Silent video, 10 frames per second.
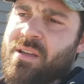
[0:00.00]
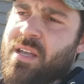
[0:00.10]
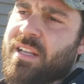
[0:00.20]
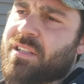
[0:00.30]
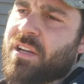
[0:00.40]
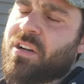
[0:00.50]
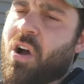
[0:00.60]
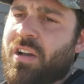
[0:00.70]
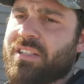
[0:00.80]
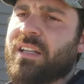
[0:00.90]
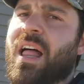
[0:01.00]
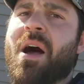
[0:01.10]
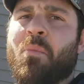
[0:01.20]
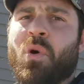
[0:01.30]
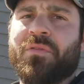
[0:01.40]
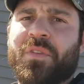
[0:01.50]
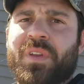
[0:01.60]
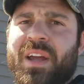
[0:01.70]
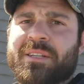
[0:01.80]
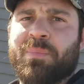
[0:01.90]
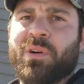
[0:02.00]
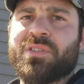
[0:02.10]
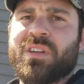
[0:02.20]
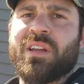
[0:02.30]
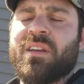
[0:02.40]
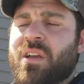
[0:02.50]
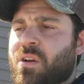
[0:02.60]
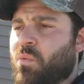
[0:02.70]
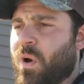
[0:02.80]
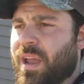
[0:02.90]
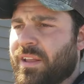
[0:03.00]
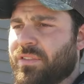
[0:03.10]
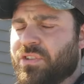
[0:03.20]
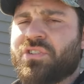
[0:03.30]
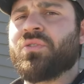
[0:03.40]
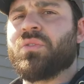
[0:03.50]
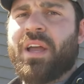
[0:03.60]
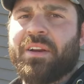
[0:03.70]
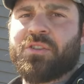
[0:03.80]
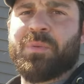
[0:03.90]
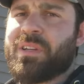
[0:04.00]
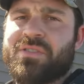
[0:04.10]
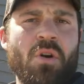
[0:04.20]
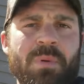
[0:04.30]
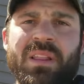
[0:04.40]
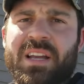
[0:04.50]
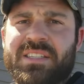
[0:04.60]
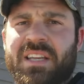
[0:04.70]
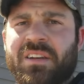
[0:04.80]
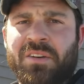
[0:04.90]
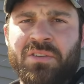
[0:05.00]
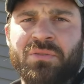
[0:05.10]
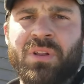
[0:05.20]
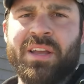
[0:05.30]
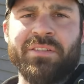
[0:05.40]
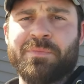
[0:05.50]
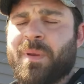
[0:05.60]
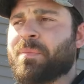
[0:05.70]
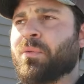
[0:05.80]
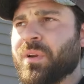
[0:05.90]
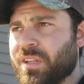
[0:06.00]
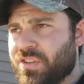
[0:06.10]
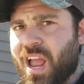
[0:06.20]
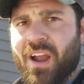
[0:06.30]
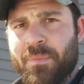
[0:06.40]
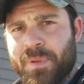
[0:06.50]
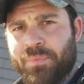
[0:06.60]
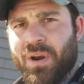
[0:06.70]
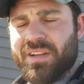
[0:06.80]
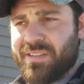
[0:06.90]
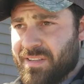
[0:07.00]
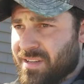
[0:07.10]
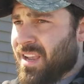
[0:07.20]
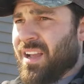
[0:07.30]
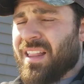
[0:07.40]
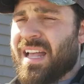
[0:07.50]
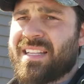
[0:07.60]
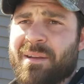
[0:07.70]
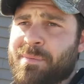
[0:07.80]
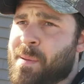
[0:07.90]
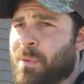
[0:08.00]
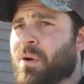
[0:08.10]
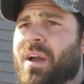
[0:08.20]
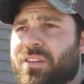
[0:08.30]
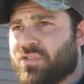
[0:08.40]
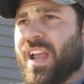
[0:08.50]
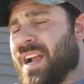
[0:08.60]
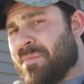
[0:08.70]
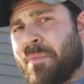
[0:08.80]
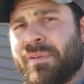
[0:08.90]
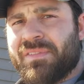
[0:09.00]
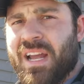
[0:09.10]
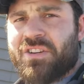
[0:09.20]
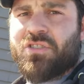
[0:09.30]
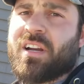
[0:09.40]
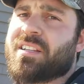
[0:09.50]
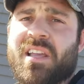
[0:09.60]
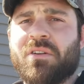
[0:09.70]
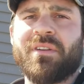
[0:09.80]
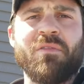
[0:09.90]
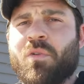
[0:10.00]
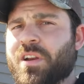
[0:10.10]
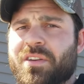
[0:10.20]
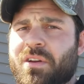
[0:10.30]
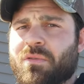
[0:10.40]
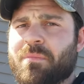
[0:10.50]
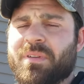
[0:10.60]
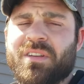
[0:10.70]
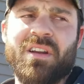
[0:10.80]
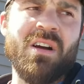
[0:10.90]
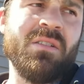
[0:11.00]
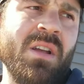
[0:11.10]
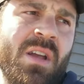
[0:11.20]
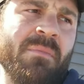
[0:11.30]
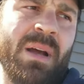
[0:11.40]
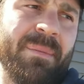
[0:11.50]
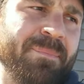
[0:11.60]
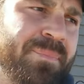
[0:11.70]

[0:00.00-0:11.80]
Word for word: it's going to cost a lot more for the next person when there's two layers because nobody likes to get into two layers. People really jack up their prices. A lot of times people jack them up even extra because they don't even want to do them, you know? But